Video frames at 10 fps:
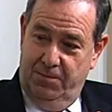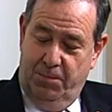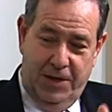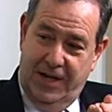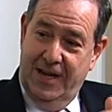
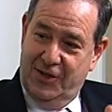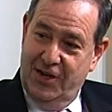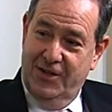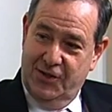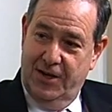but you can't
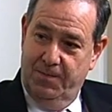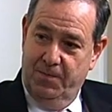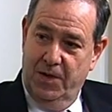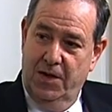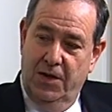stay the same.
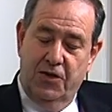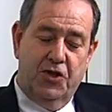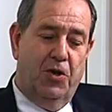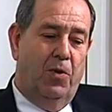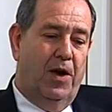
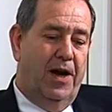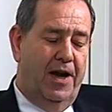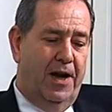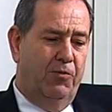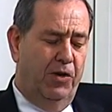So
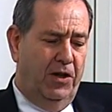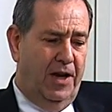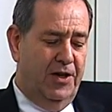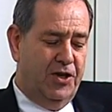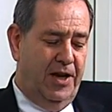I
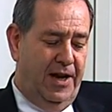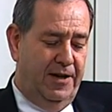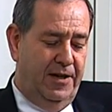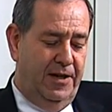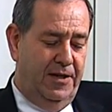realized
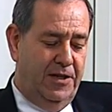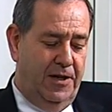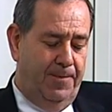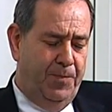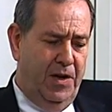that, and
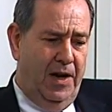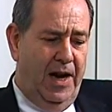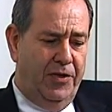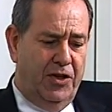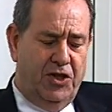
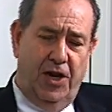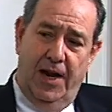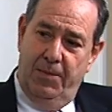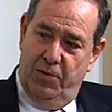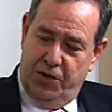at the
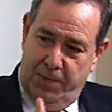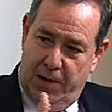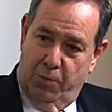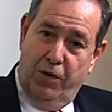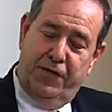time there was a
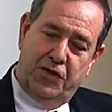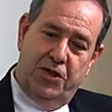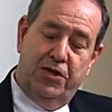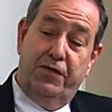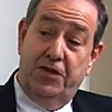
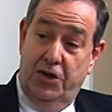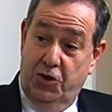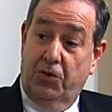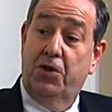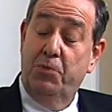metamorphosis of a
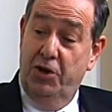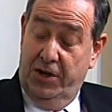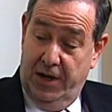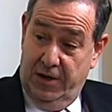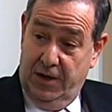digital
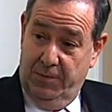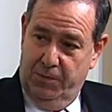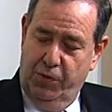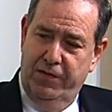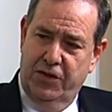communicator coming.
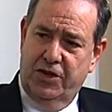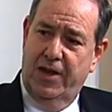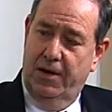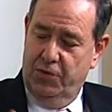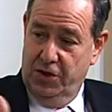Previous to
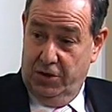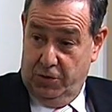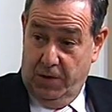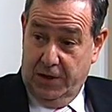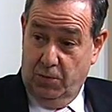that, it was either
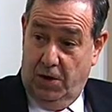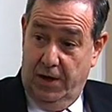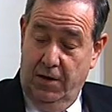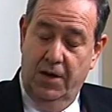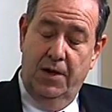direct
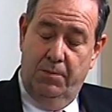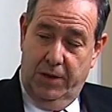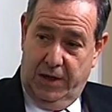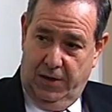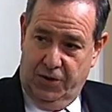wire,
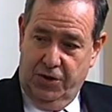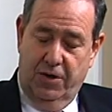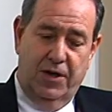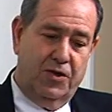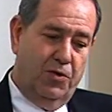McCullough
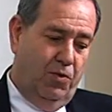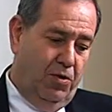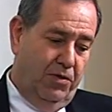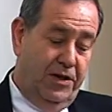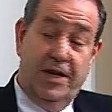circuits,
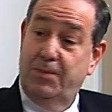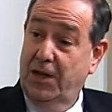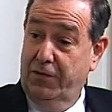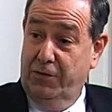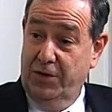or tape
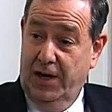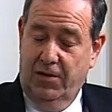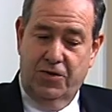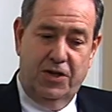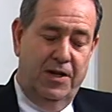telephone
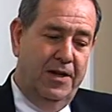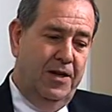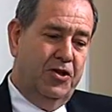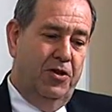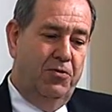dialers.
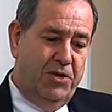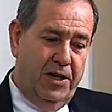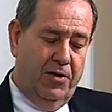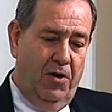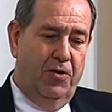So the new
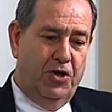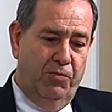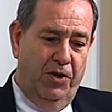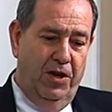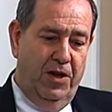technology
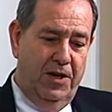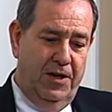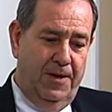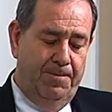really,